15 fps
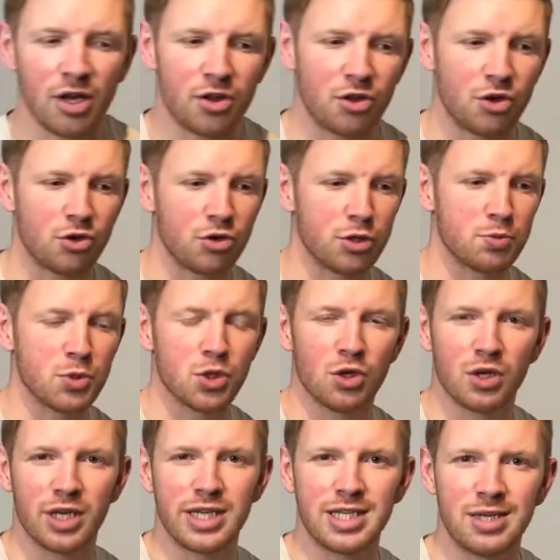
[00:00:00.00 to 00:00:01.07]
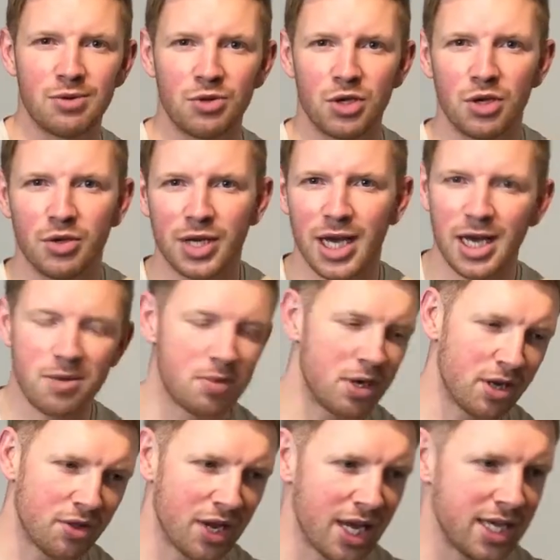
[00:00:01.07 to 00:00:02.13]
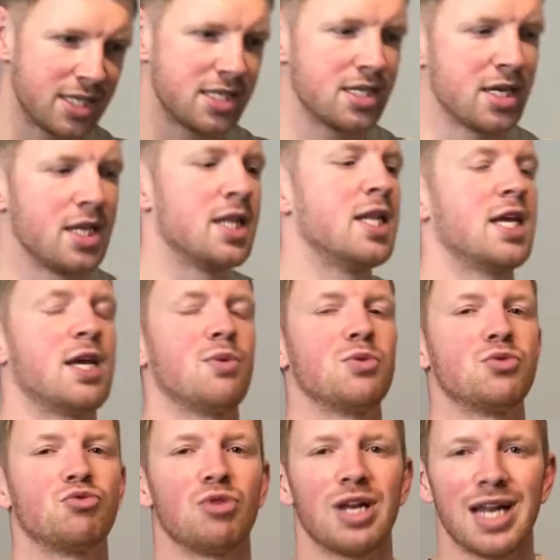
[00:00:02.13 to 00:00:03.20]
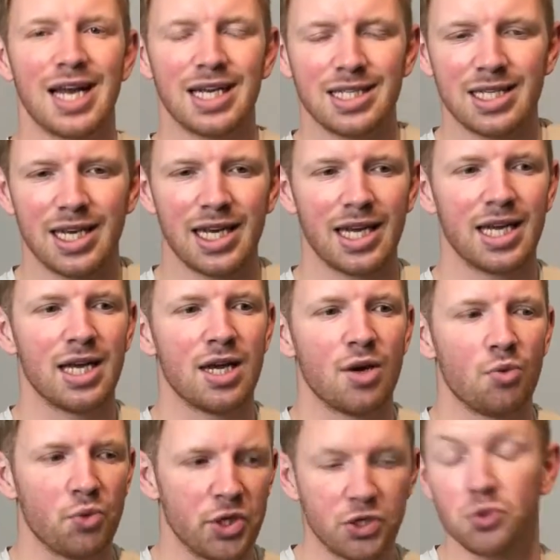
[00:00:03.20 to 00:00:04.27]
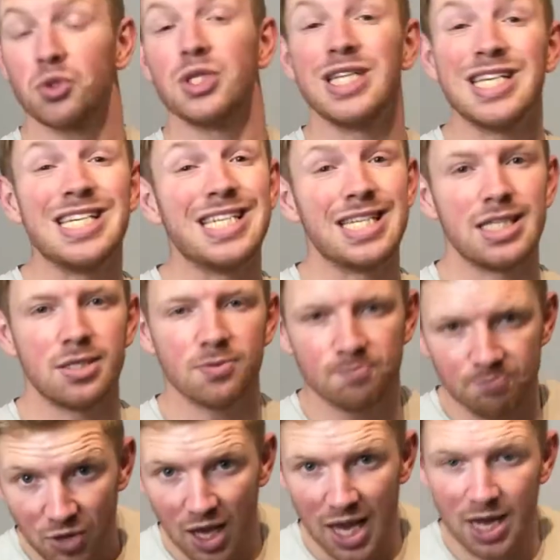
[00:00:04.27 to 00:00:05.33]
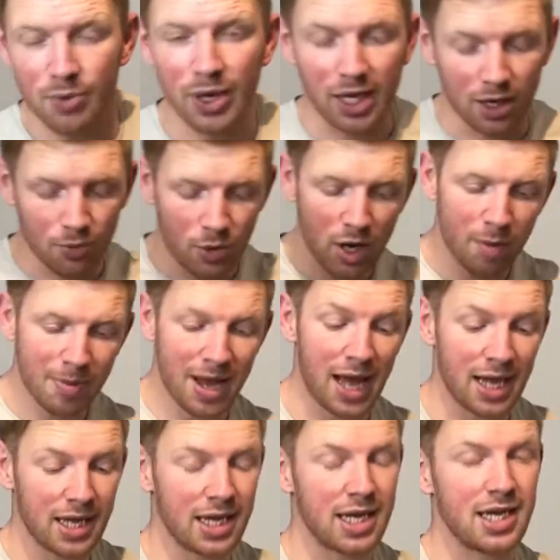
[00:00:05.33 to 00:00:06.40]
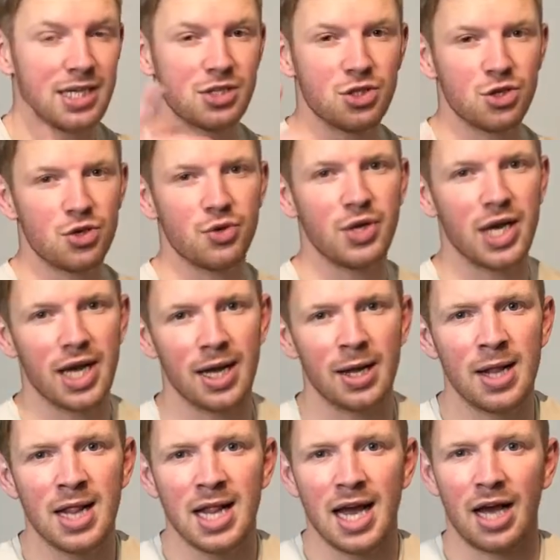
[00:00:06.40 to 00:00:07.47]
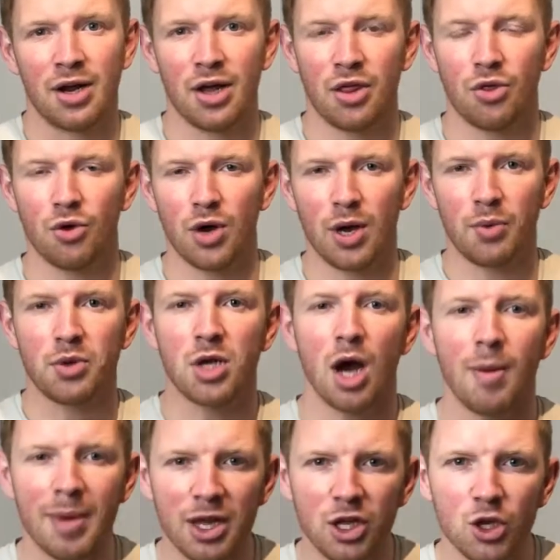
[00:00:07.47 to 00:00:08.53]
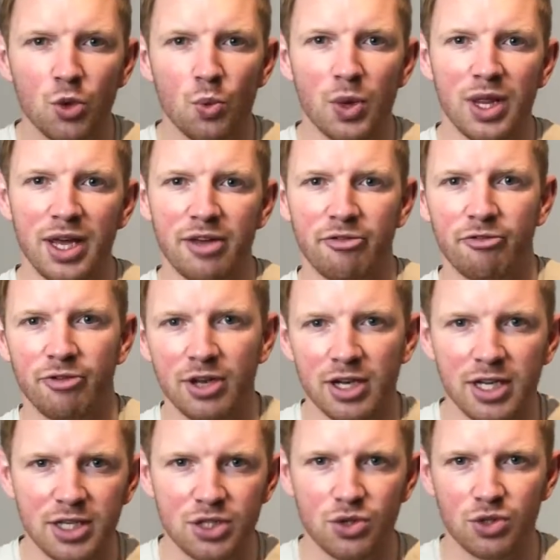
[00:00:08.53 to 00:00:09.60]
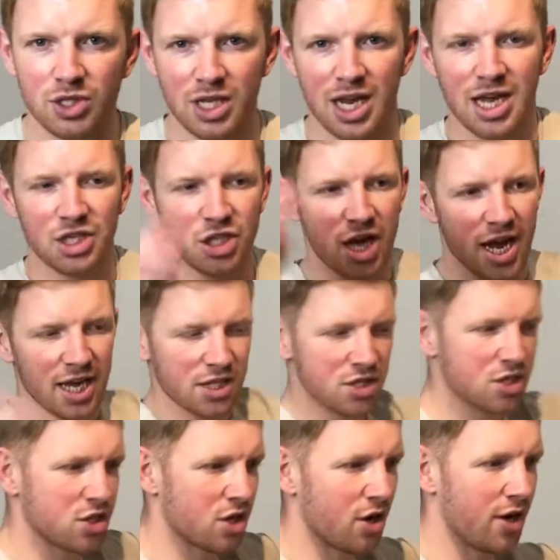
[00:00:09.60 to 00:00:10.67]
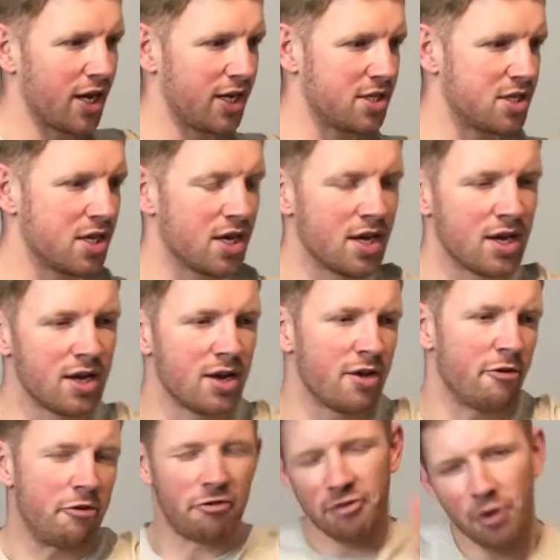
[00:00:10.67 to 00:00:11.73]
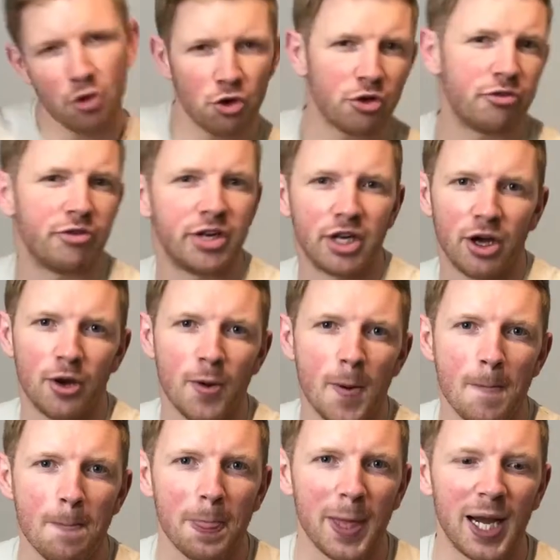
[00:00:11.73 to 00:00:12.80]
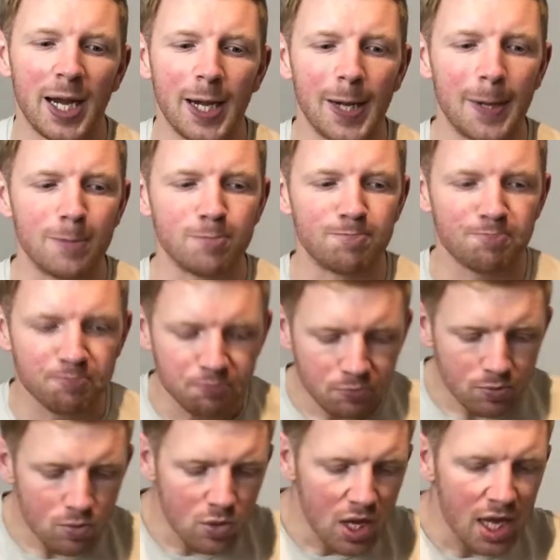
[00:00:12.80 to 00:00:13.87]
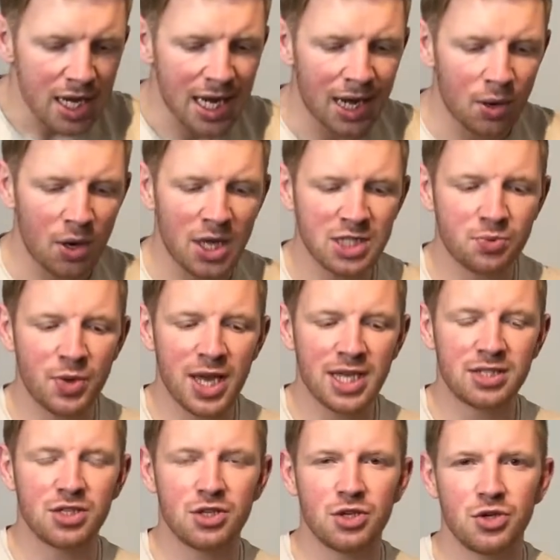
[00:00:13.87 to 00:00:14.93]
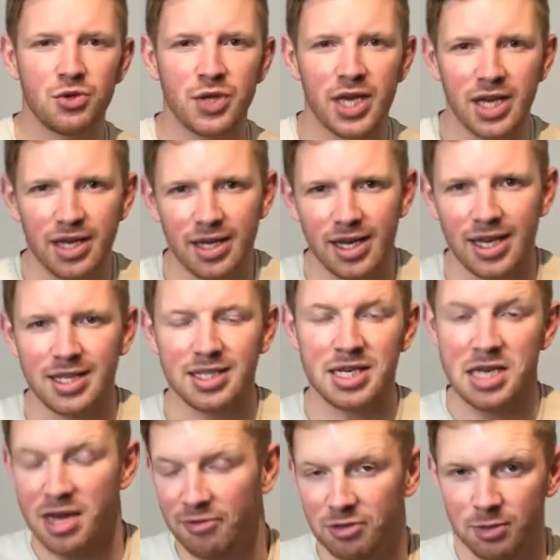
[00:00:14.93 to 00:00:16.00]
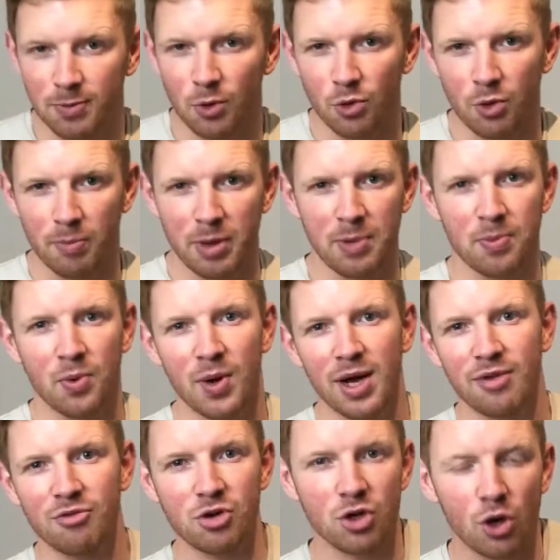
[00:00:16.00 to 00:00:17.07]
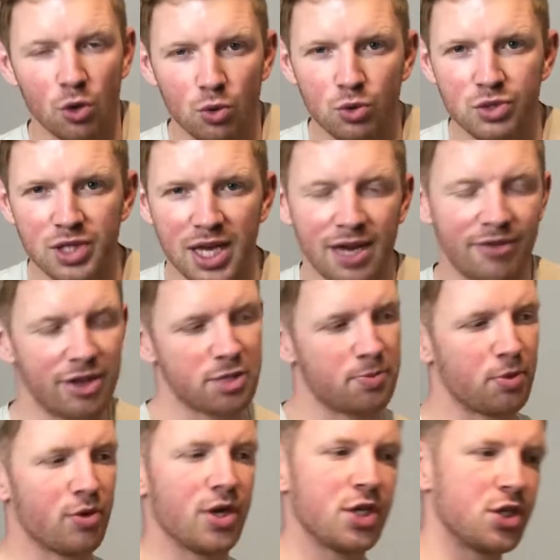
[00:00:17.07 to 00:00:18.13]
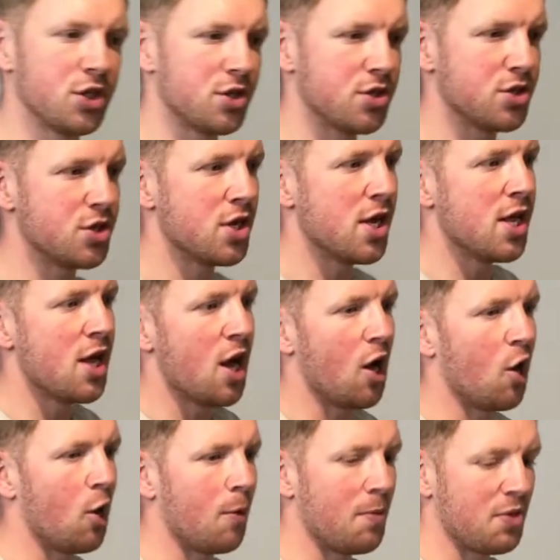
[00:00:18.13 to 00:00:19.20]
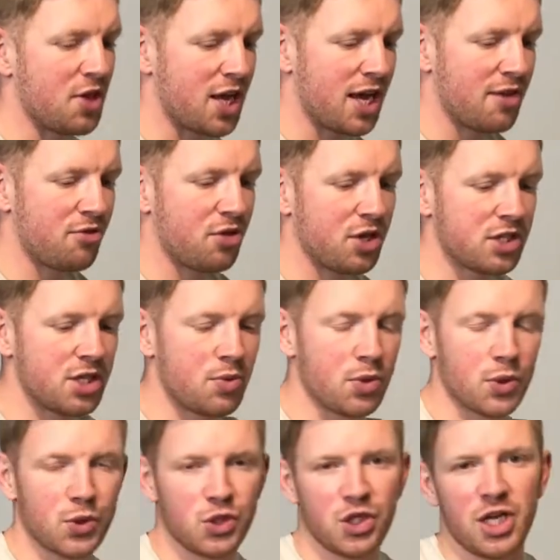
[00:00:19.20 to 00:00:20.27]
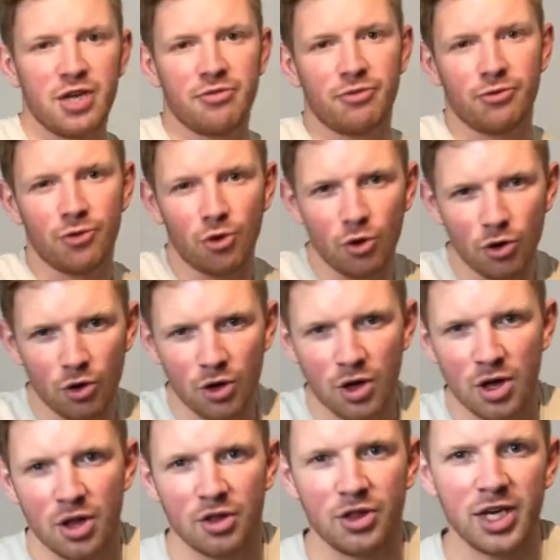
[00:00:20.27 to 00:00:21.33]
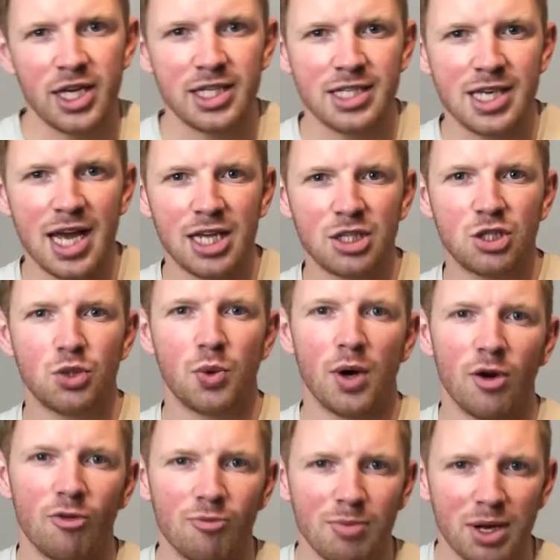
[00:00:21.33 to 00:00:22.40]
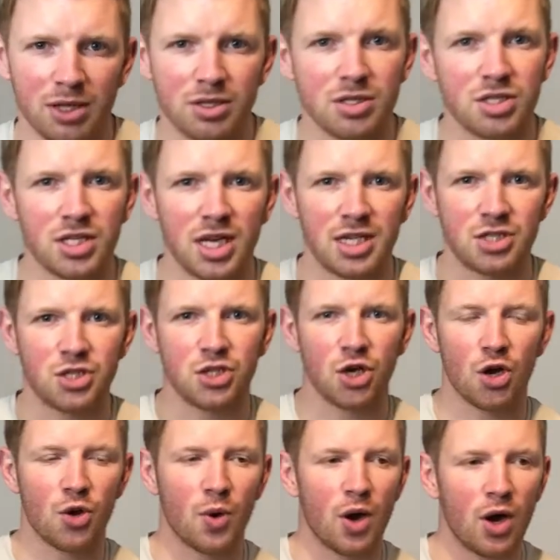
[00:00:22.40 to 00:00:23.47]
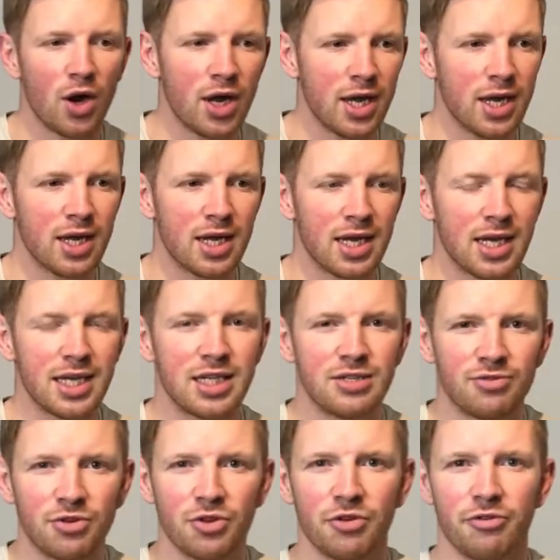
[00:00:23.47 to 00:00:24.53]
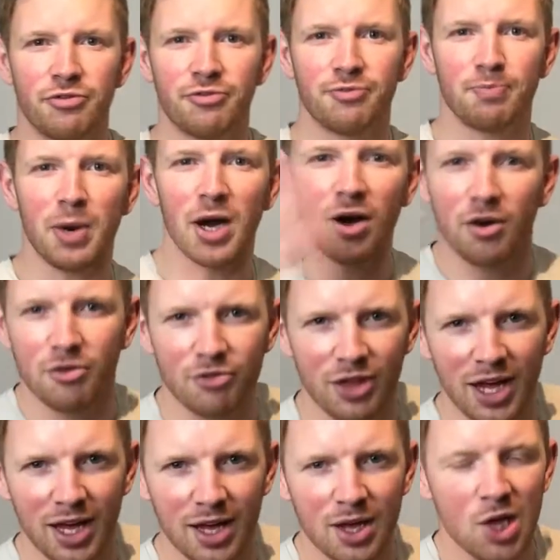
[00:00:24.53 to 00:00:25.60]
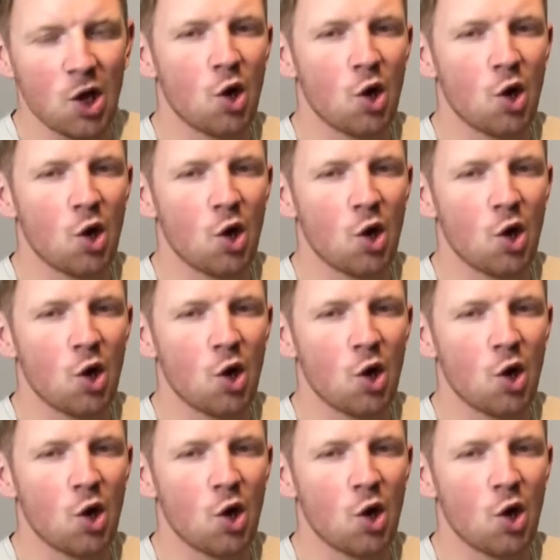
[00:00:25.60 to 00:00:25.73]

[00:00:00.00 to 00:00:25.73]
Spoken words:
the Christmas holidays here in the UK, but nonetheless it was relaxing, which was needed. Anyway, we are back. It is the new year, and I thought I would come at you with a fitness/exercise feel-good video. Now, as we enter the new year, it is inevitable that people have goals, they have aspirations, they have things they want to achieve for these next 12 months. And so I, at least for the part of that,